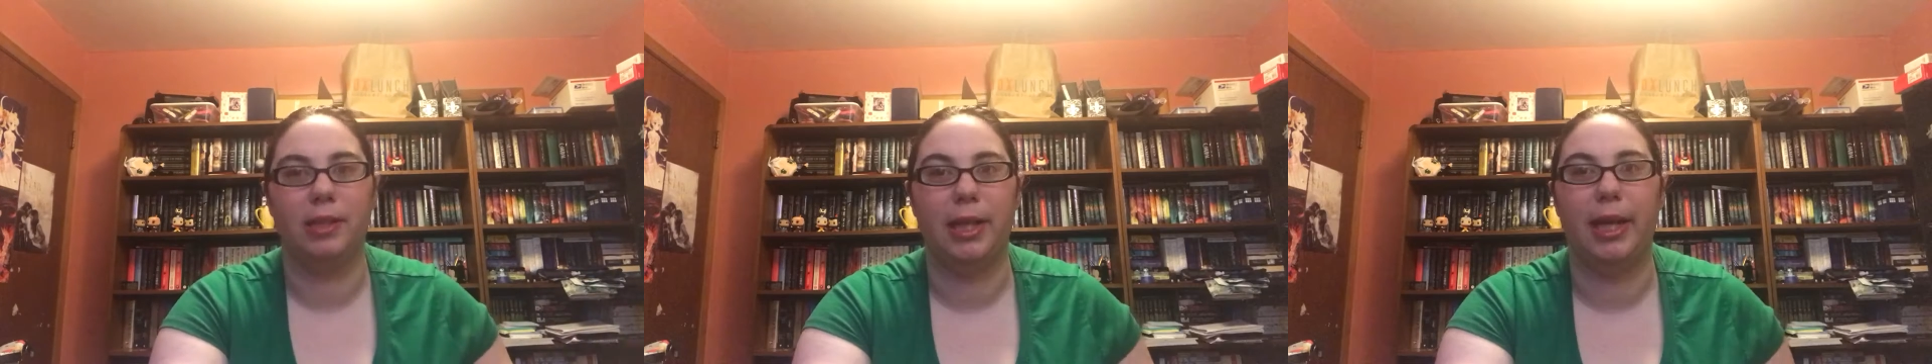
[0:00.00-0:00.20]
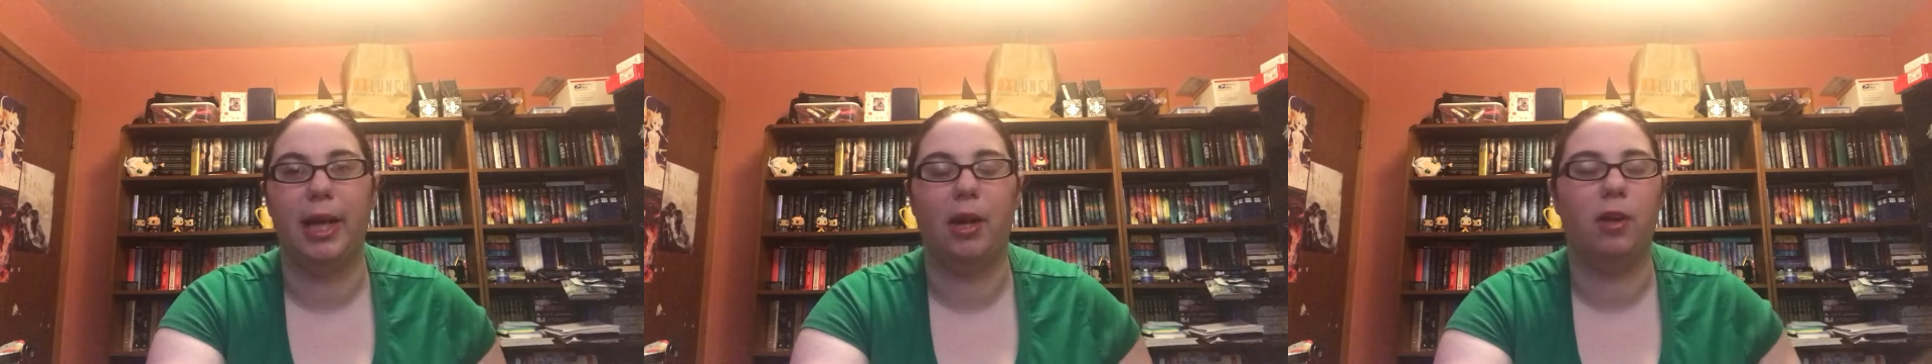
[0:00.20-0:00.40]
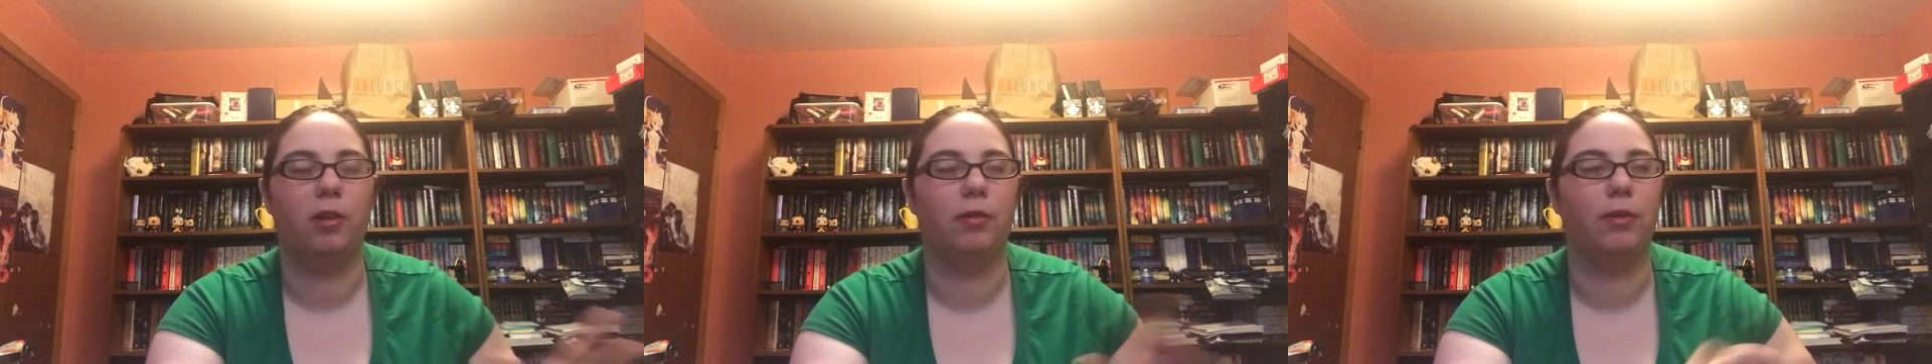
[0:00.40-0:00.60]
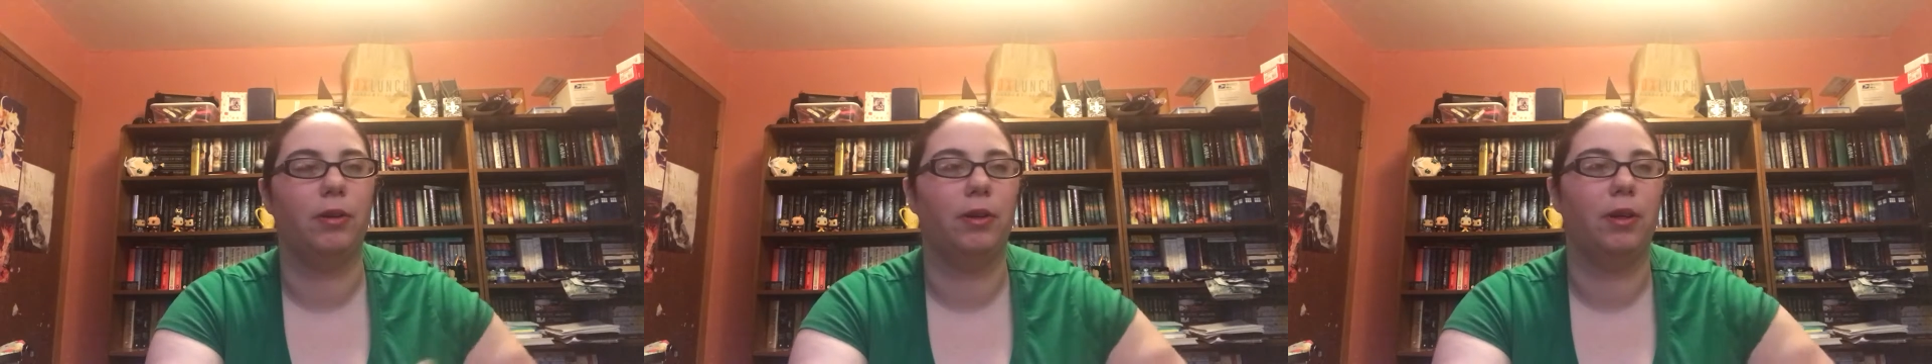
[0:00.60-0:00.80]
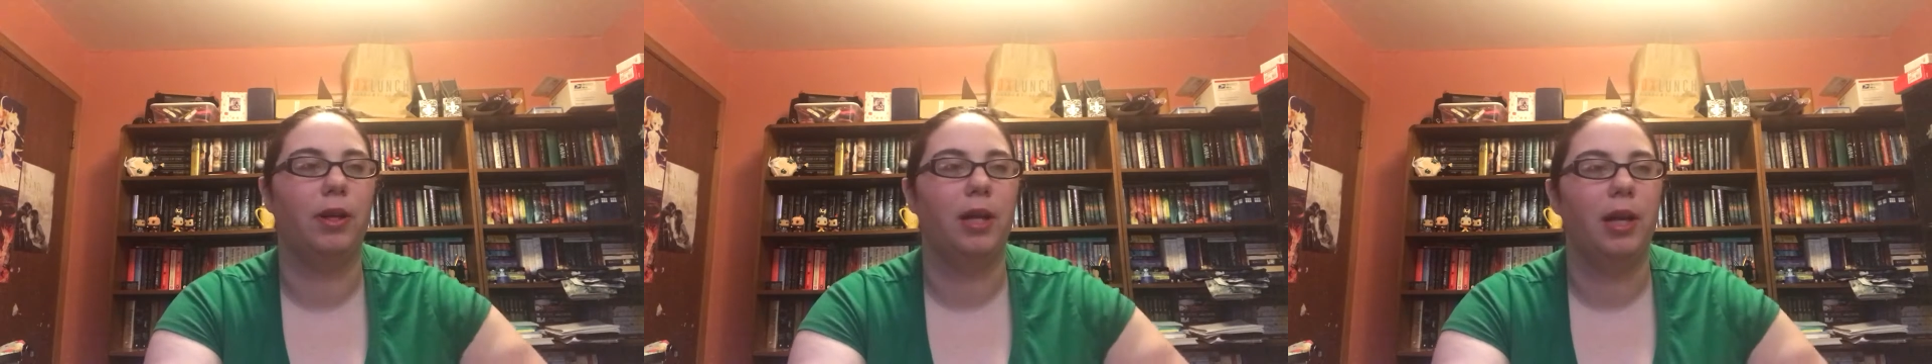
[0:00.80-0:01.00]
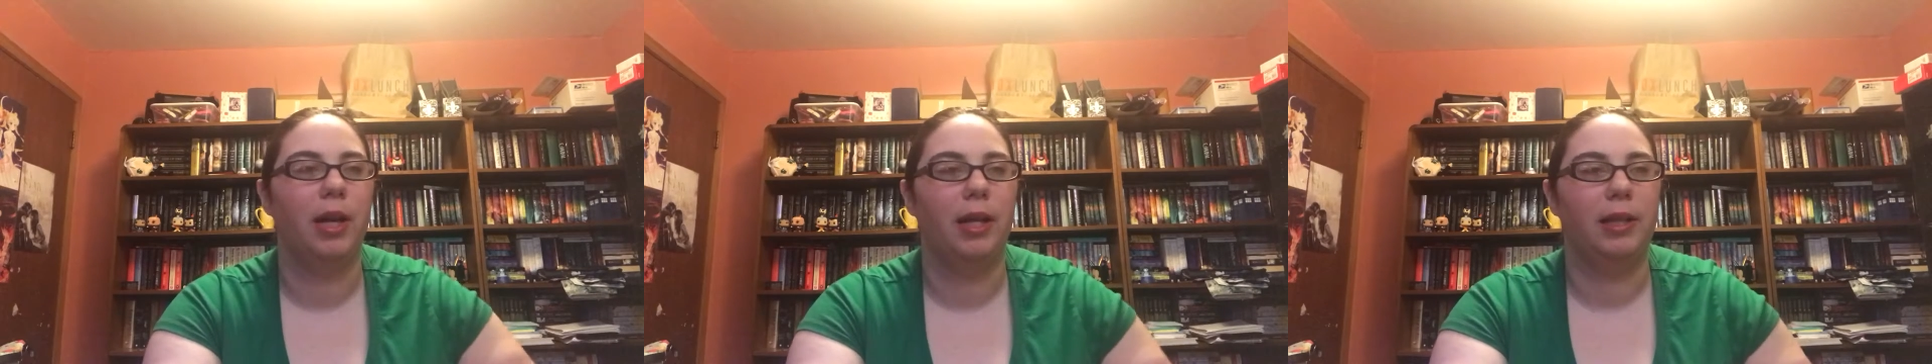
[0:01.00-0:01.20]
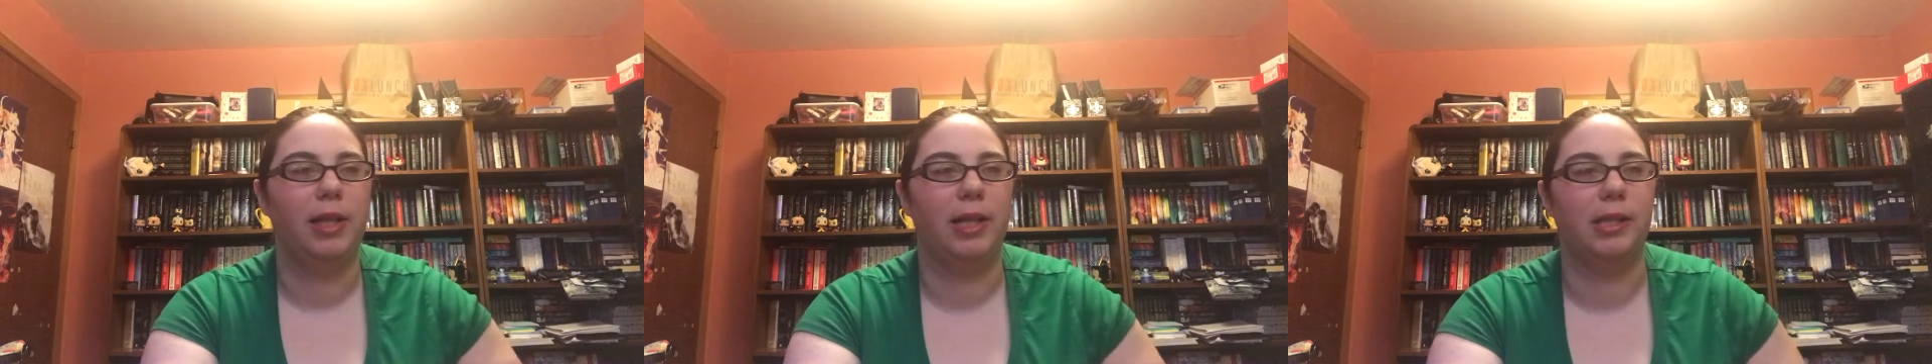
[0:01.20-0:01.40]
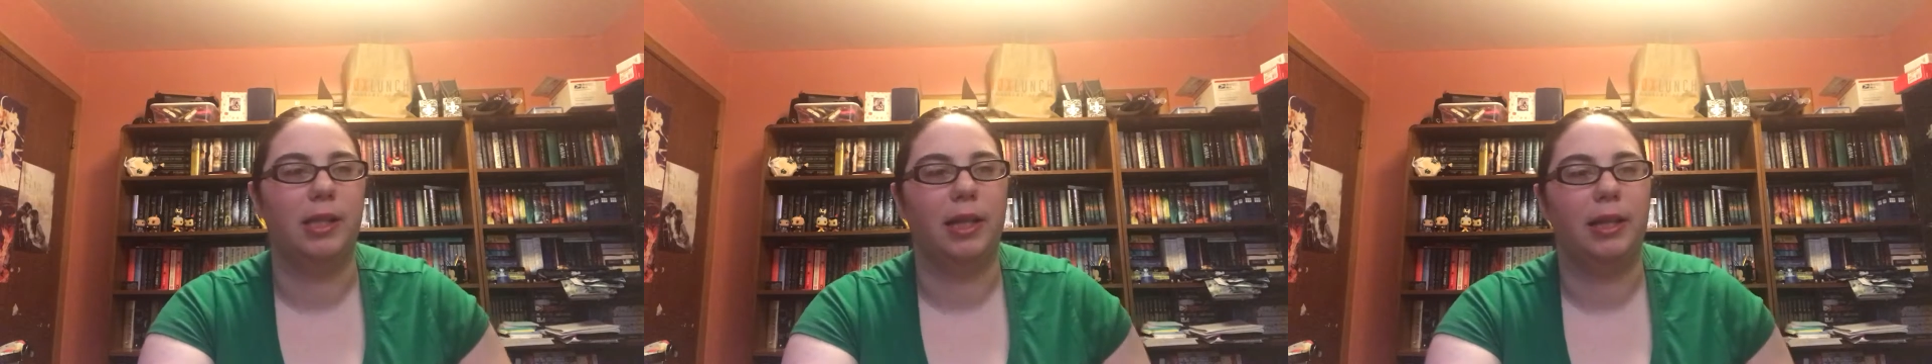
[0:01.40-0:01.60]
take care of her,
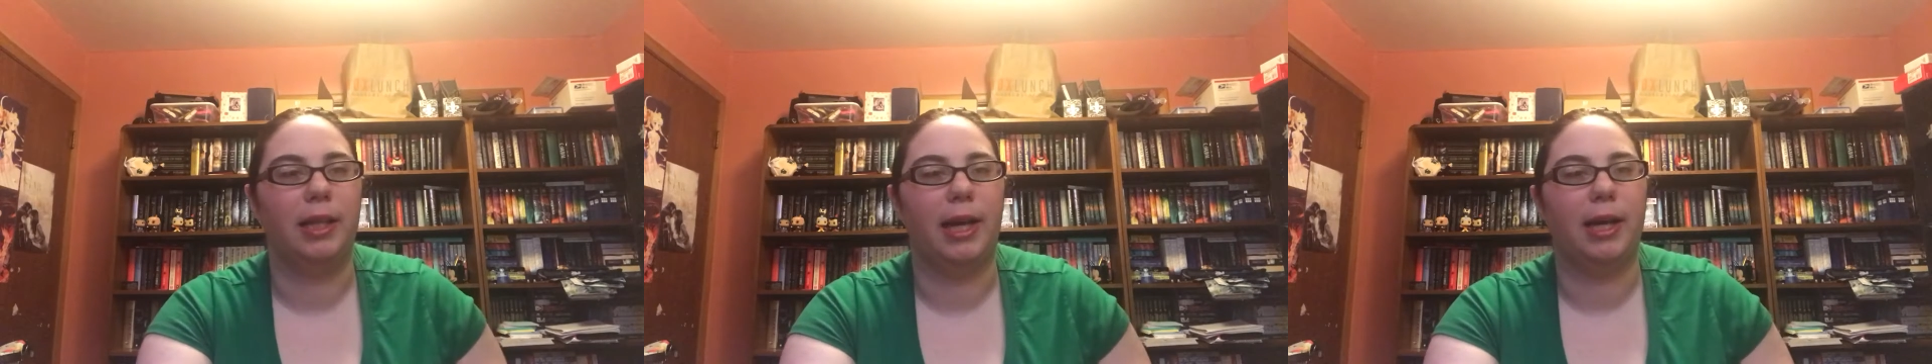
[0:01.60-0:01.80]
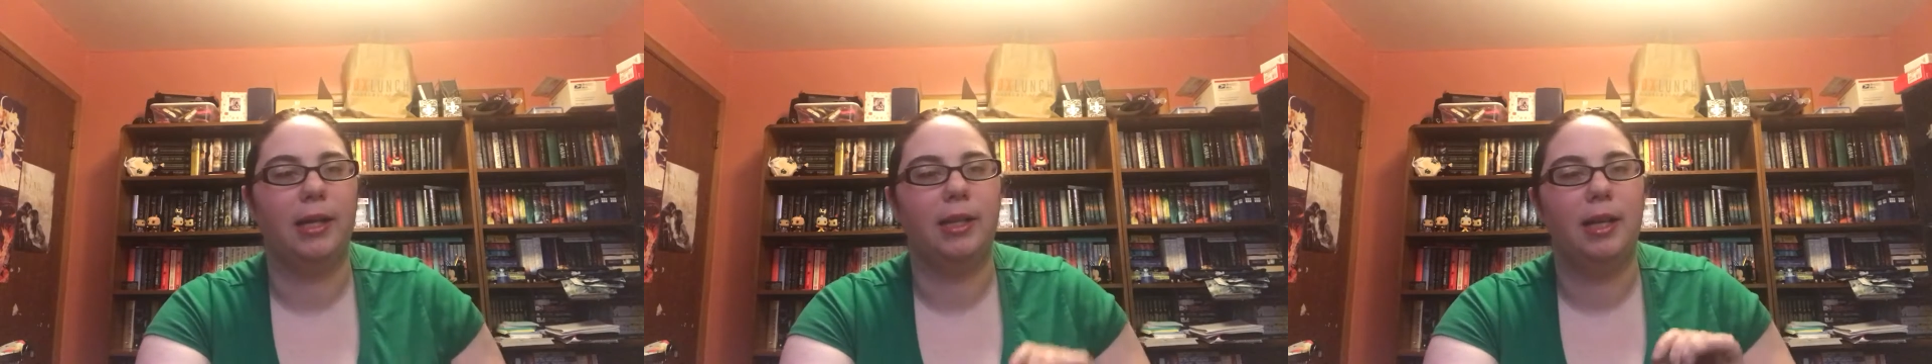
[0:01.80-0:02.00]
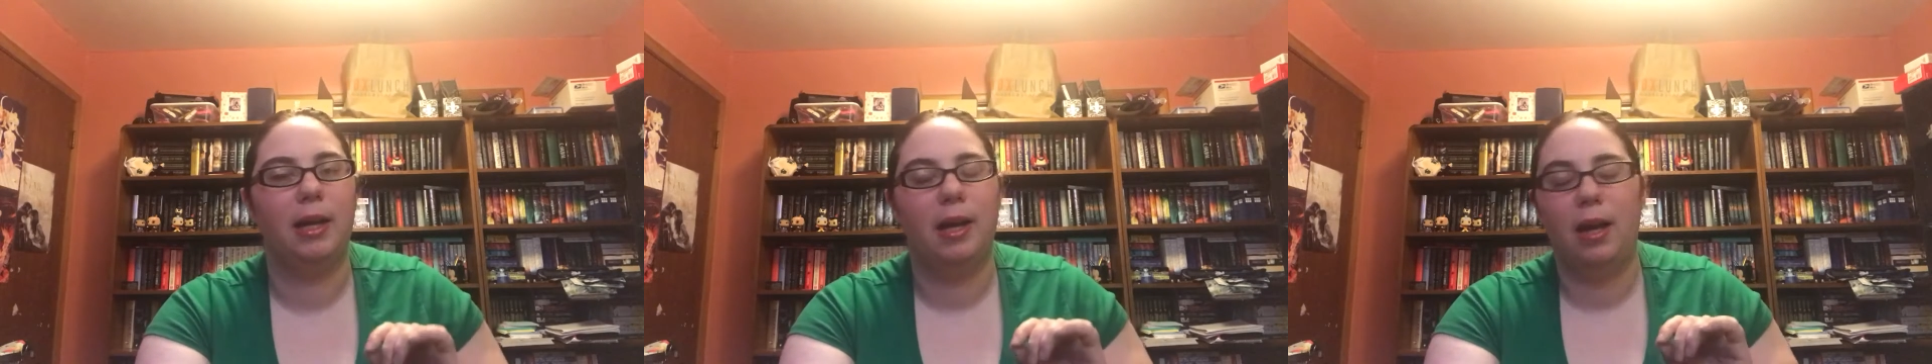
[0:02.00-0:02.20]
things like that.